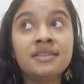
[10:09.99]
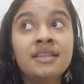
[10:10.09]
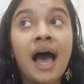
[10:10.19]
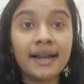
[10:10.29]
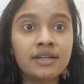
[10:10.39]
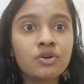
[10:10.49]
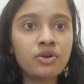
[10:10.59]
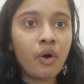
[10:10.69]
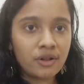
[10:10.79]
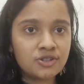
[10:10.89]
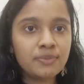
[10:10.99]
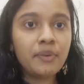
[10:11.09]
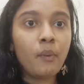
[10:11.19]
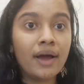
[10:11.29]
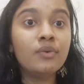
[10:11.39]
that could also be
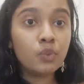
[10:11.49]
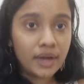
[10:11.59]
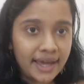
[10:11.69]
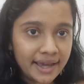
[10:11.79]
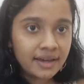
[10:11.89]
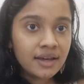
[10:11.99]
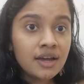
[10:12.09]
one way